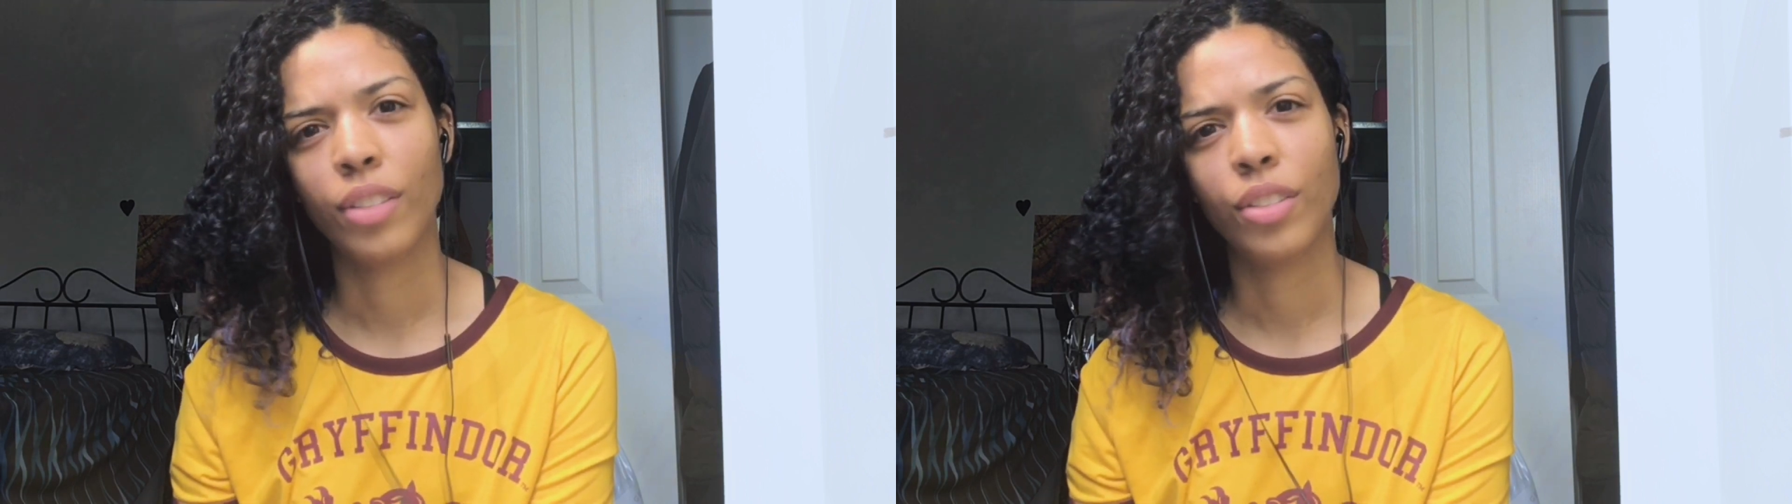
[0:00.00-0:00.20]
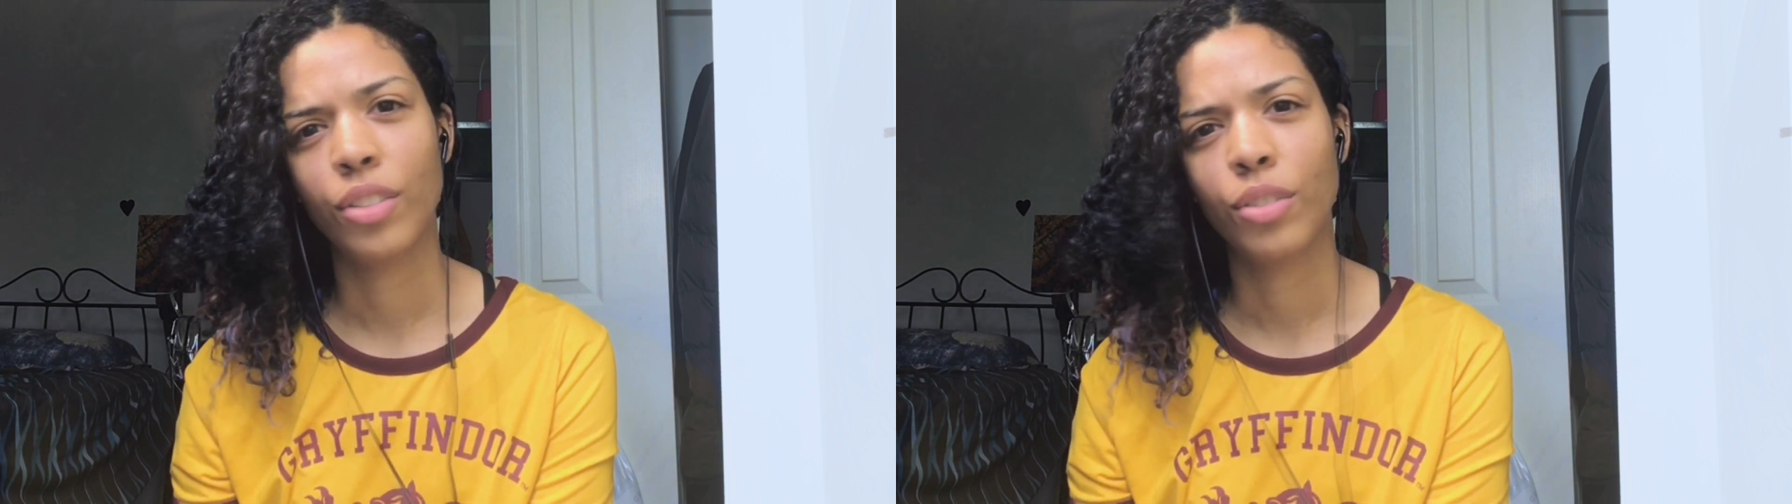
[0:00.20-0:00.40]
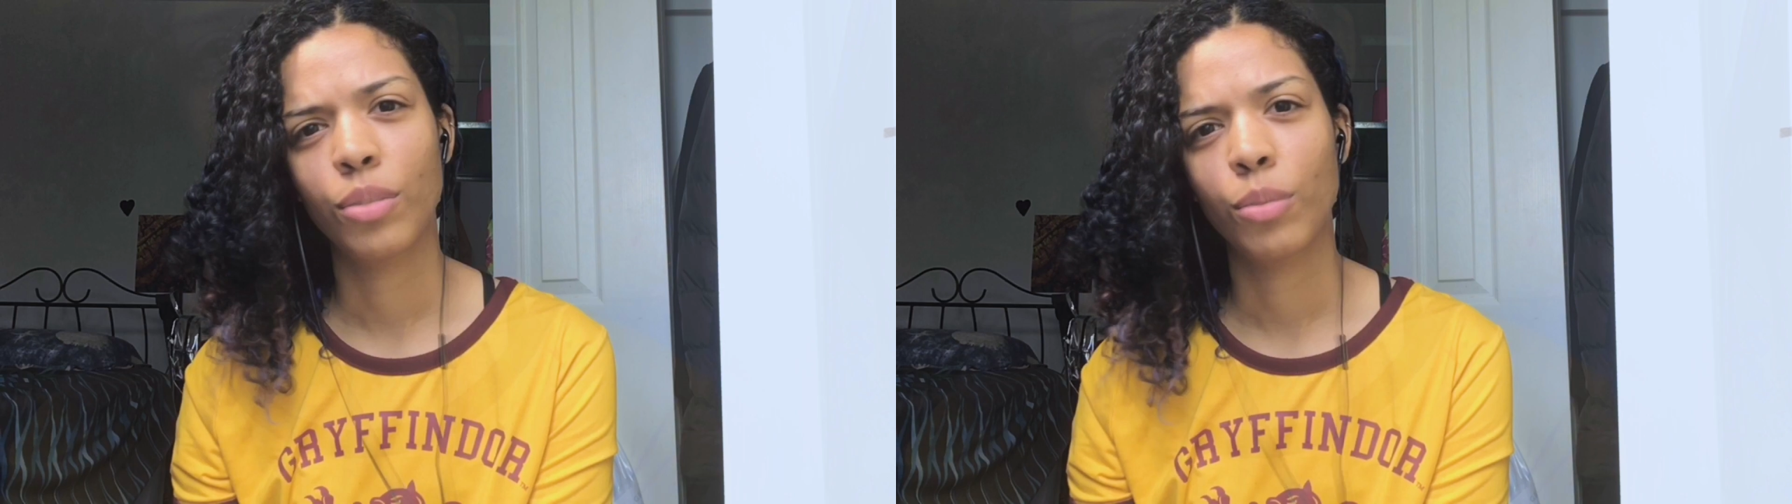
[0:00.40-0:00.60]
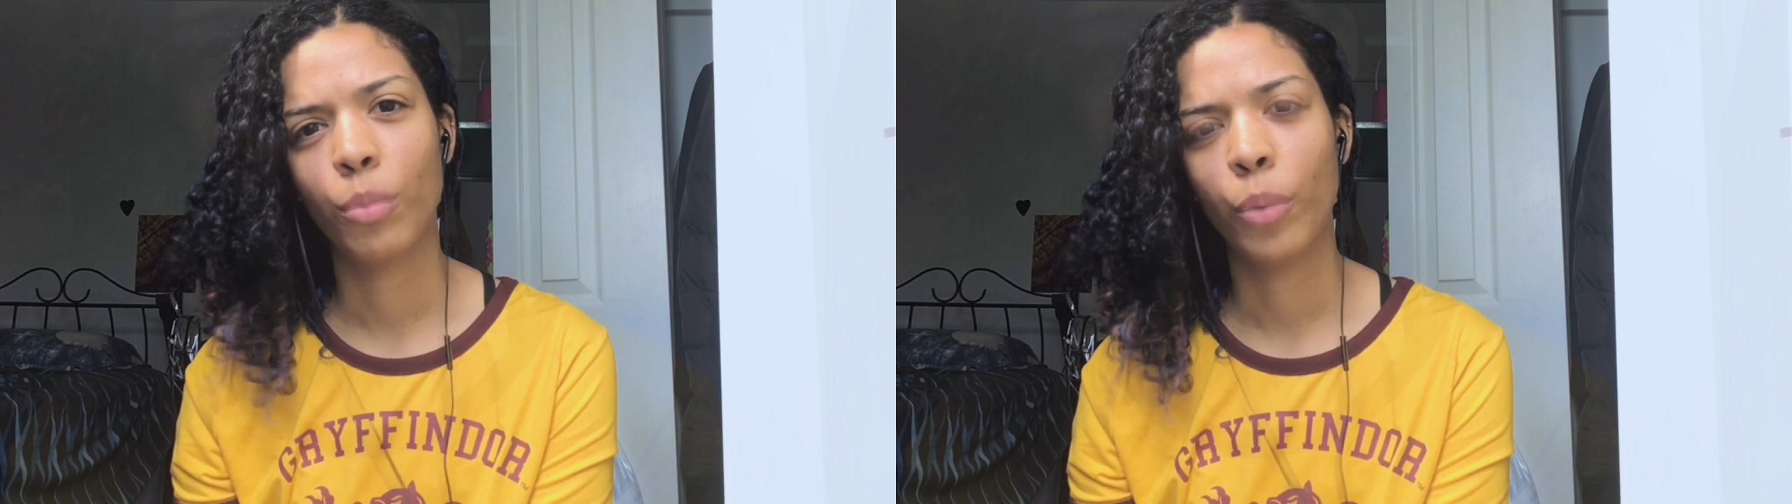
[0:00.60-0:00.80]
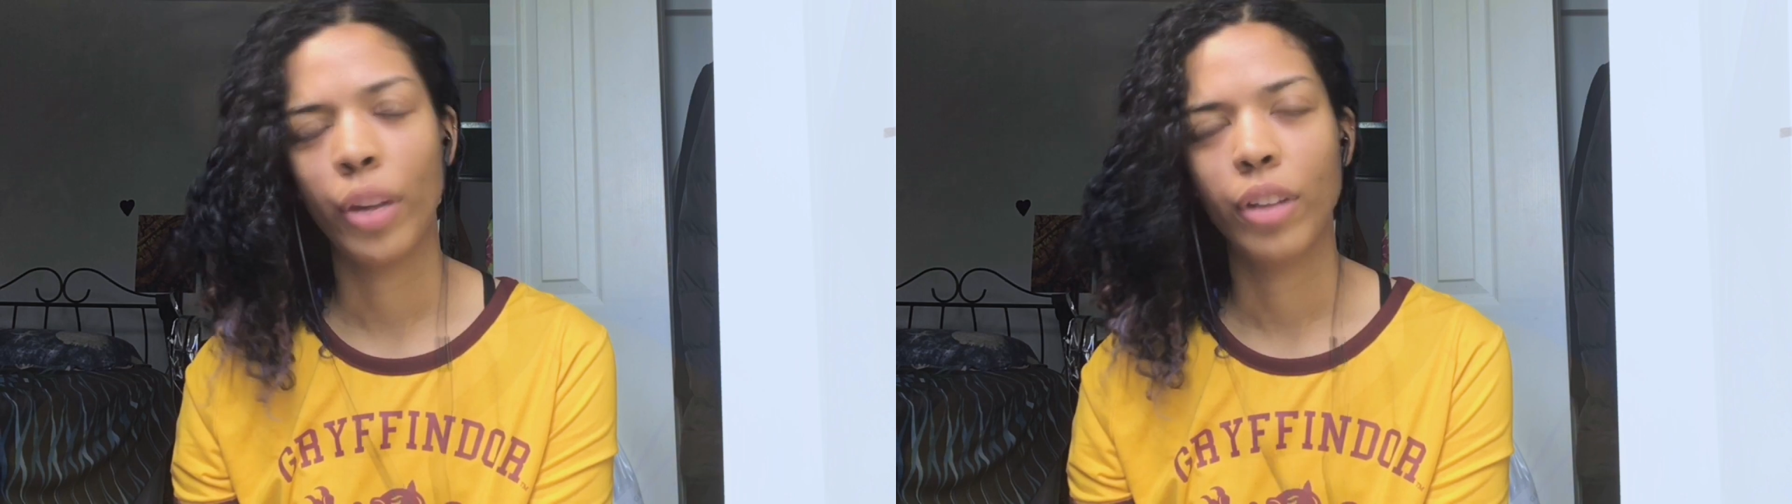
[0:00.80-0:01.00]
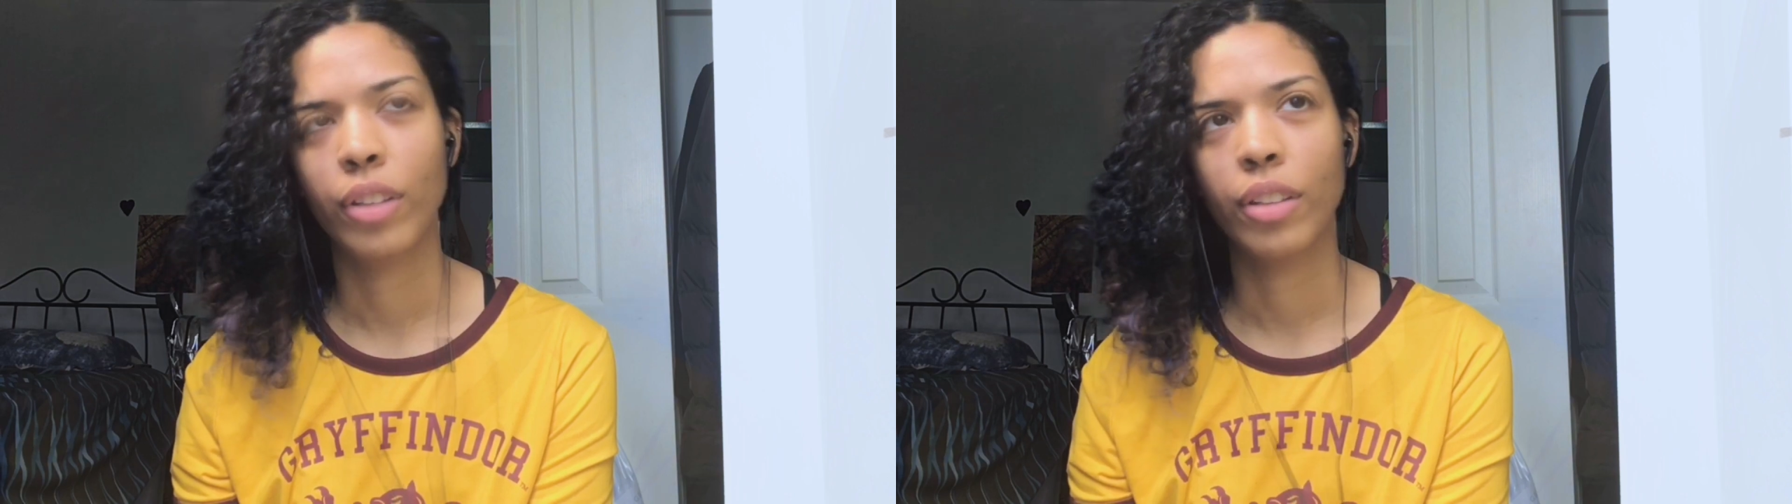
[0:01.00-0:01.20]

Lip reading: It's just weird.